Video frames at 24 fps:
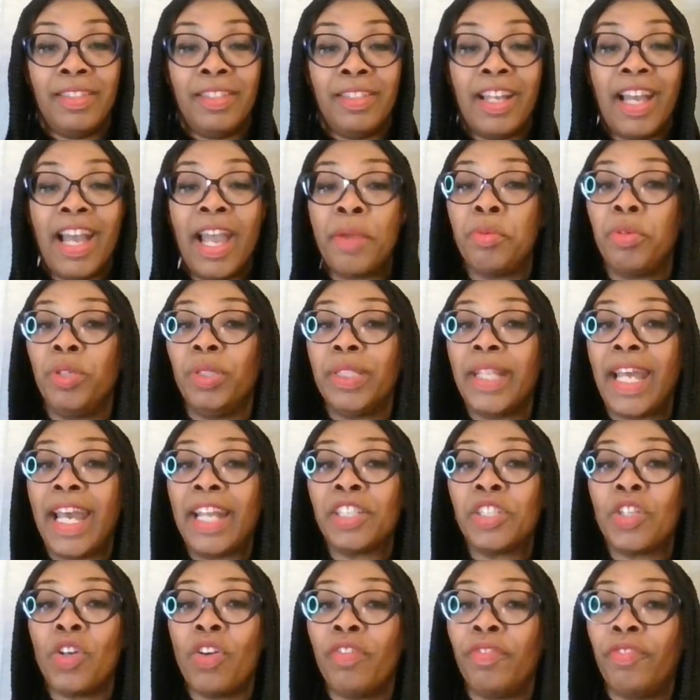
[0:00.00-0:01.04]
I will
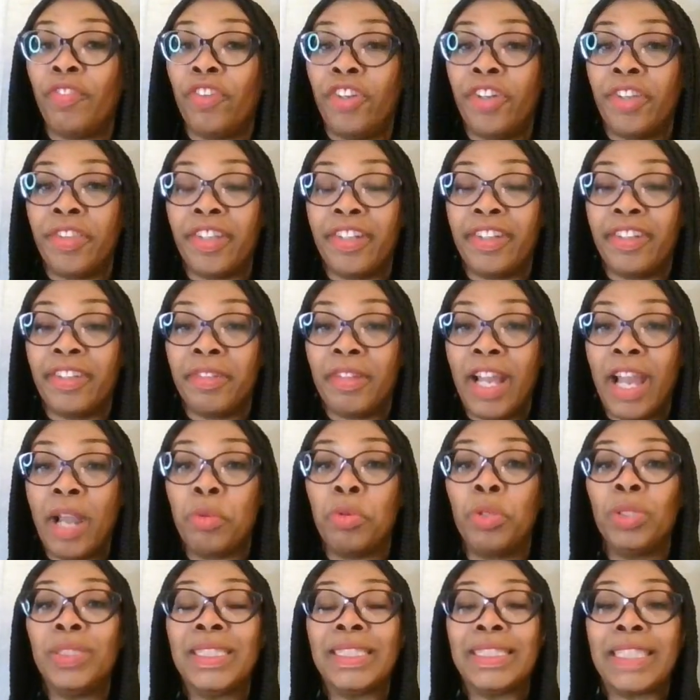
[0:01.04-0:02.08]
not go further. I
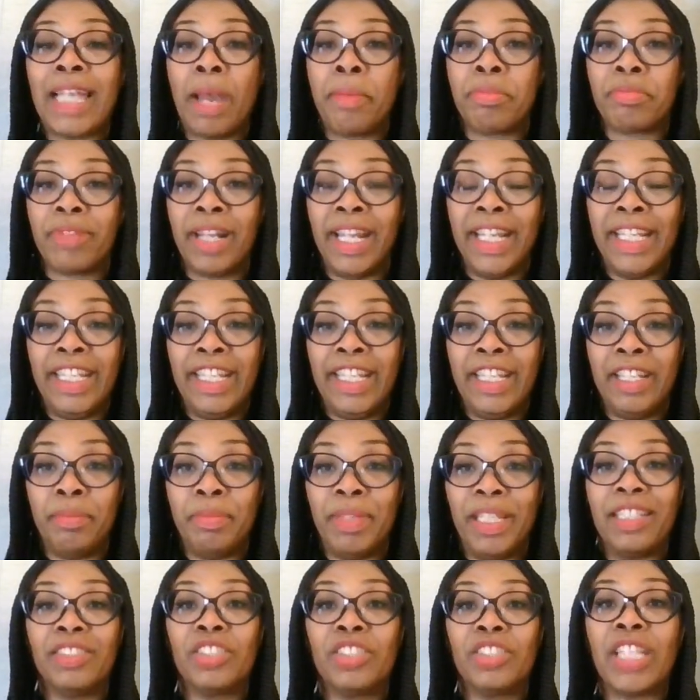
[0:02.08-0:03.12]
will stop right here
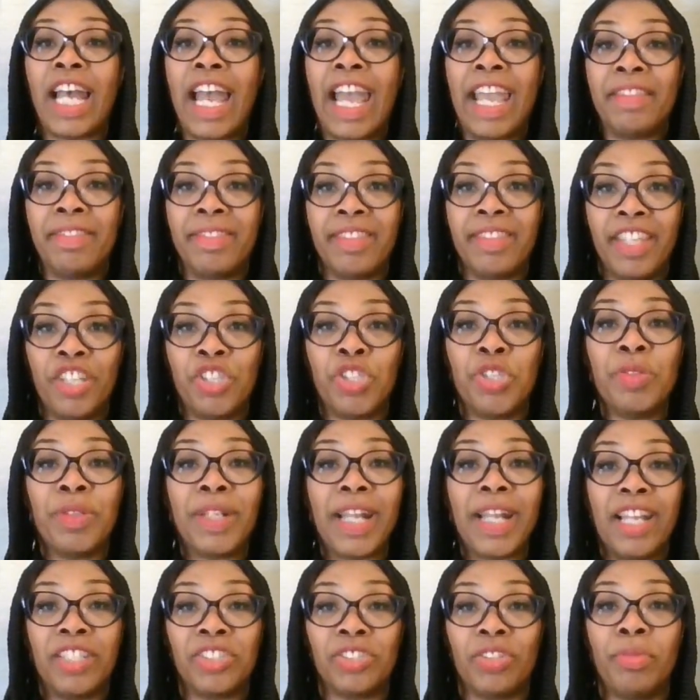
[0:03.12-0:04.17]
because I think you
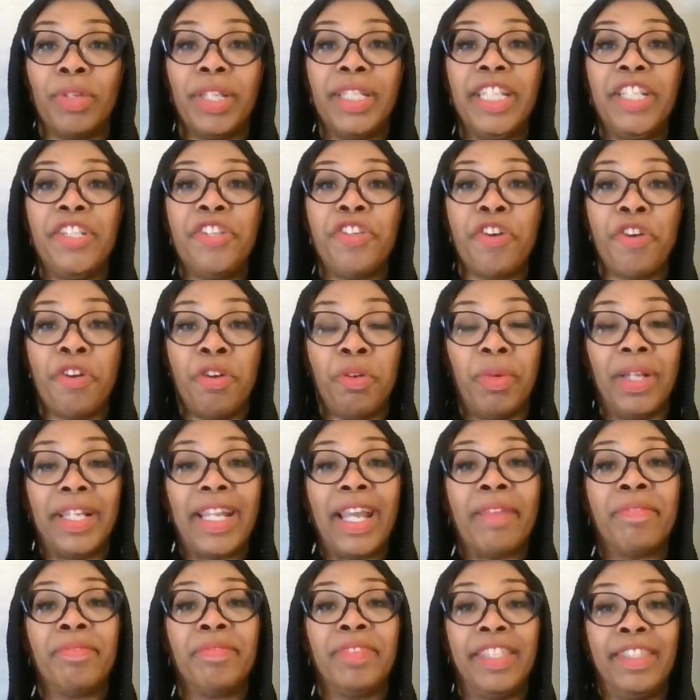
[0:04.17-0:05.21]
guys already know what
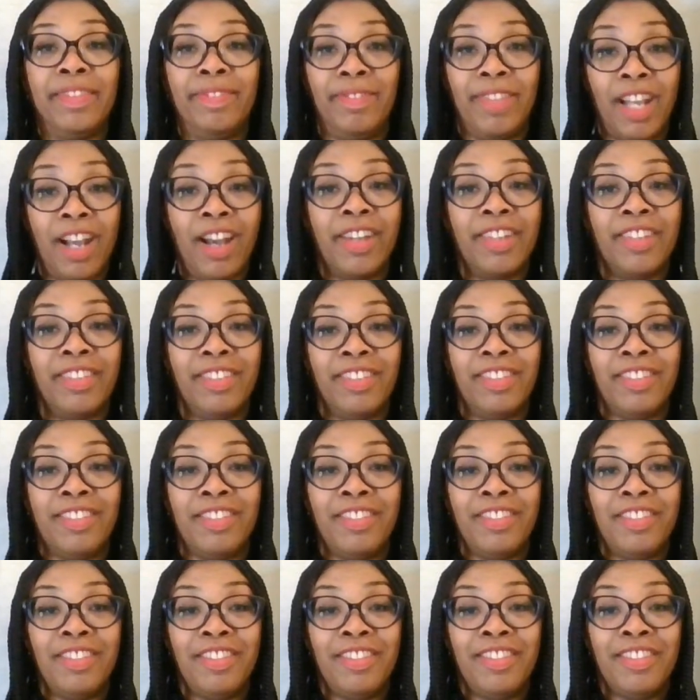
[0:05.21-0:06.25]
I've done
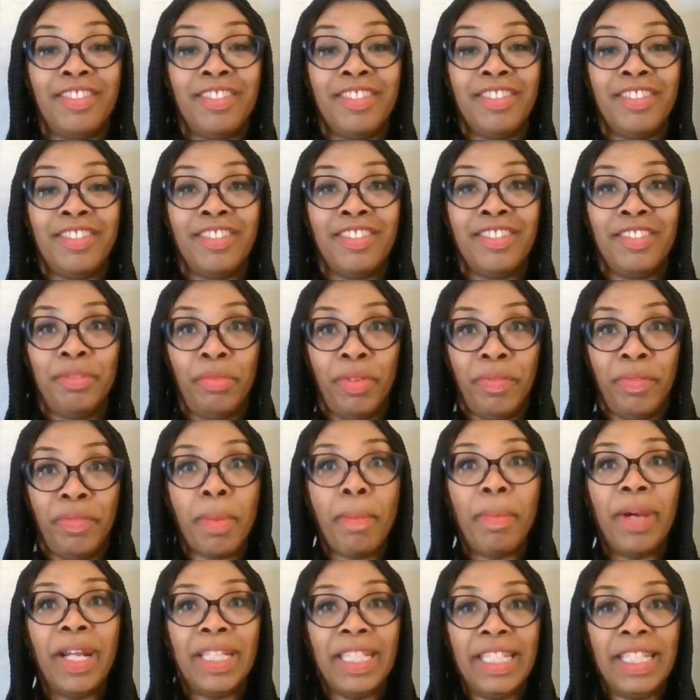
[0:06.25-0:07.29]
with
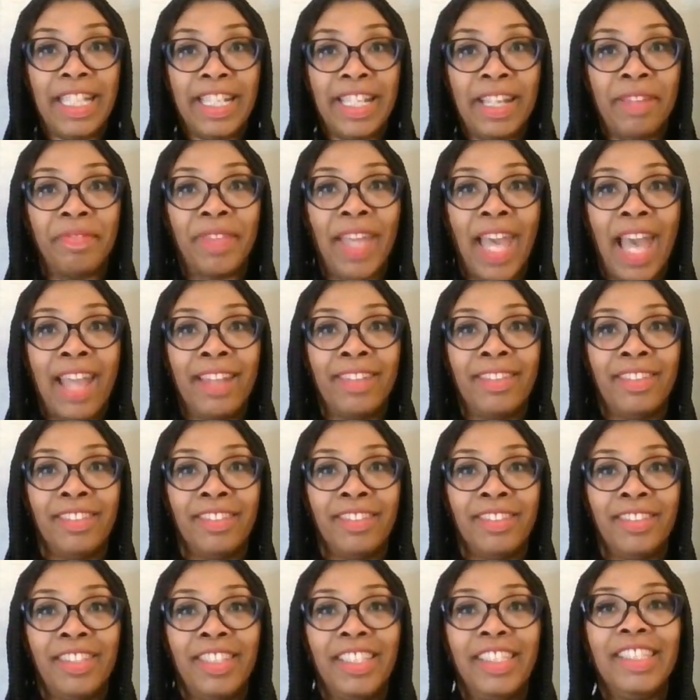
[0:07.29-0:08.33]
the money that I've
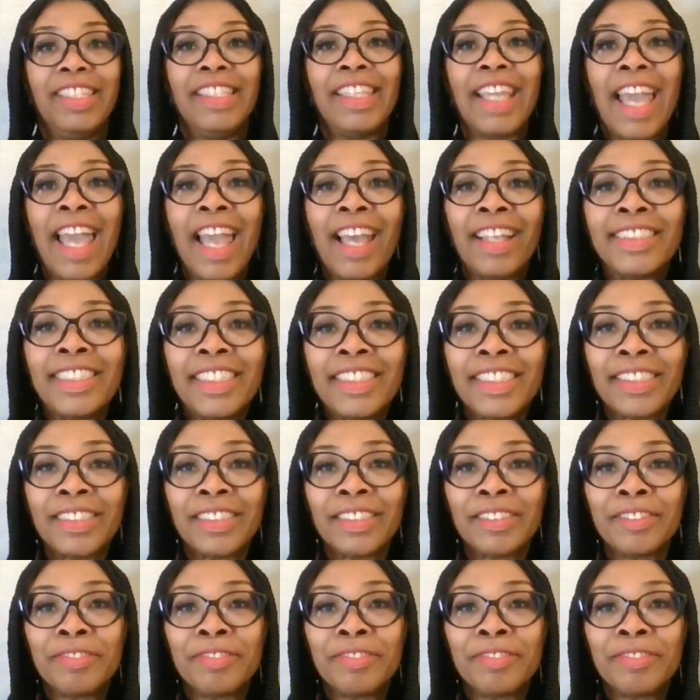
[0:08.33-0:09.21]
gotten. Yes,